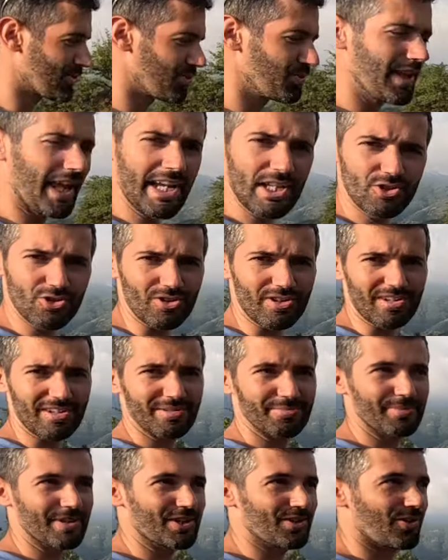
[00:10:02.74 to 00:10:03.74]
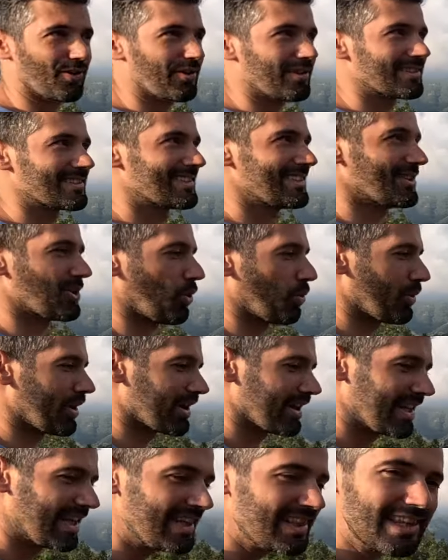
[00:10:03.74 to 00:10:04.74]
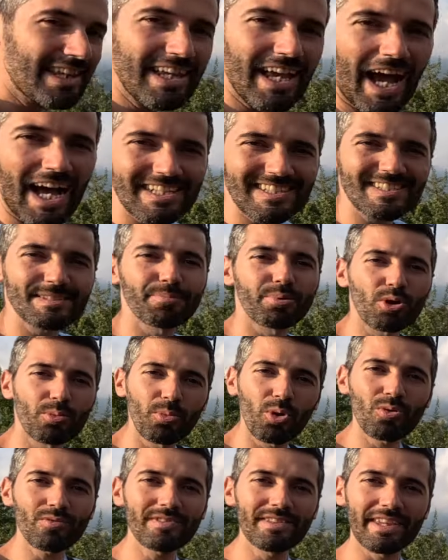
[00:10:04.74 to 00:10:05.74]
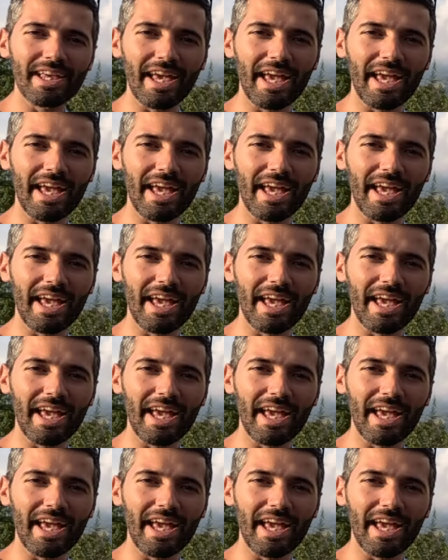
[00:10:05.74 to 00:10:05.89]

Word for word: to nature, because you know we're in the Aspromonte